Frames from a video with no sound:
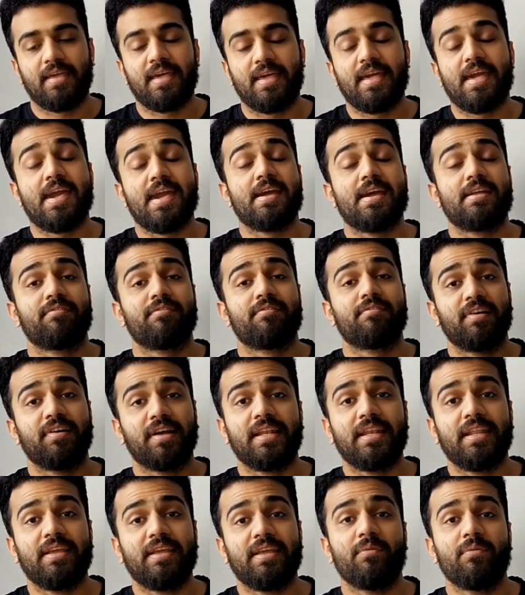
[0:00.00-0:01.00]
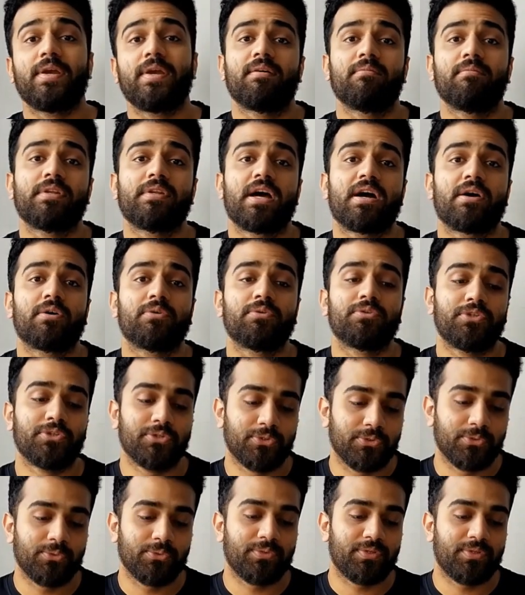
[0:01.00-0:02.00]
And finally, we come down
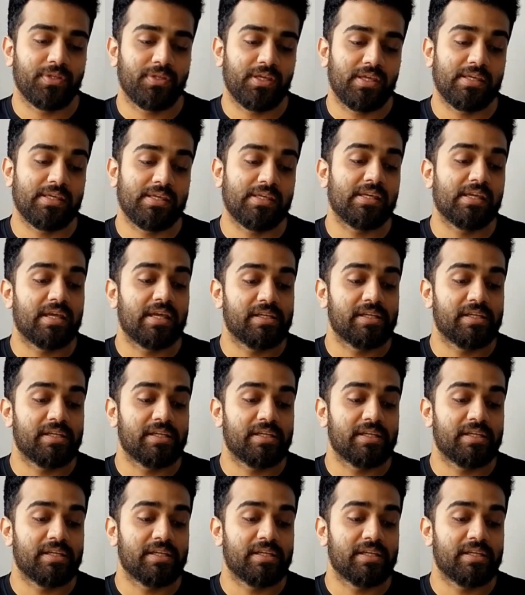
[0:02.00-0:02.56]
to the